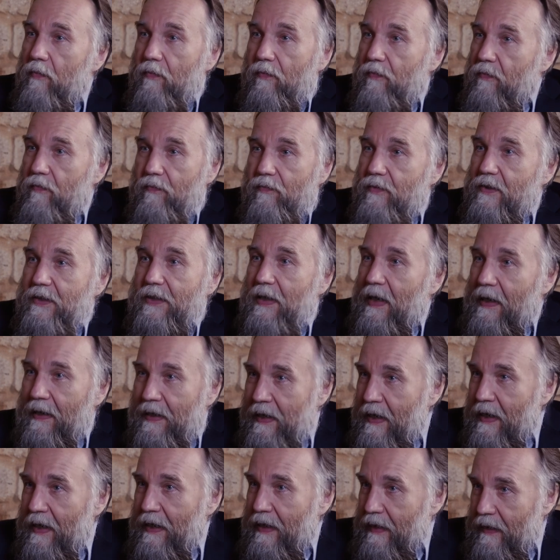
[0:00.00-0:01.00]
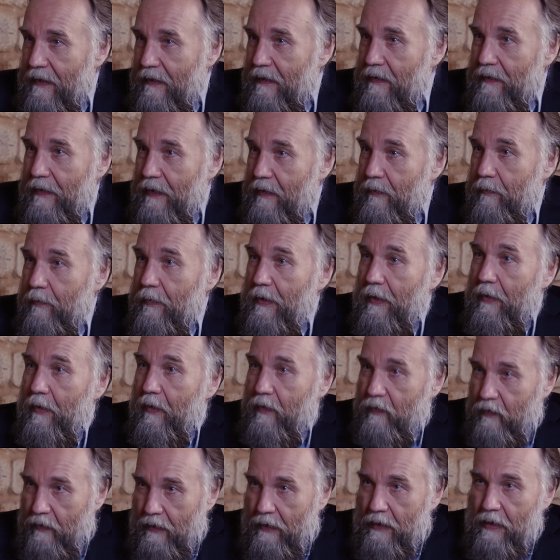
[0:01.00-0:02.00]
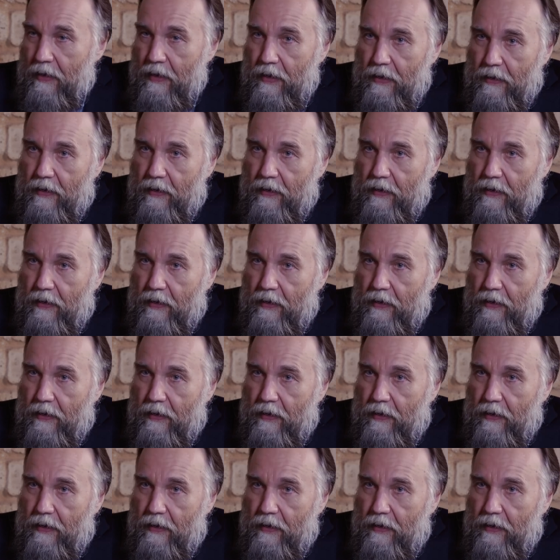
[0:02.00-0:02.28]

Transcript: of CIA, that because the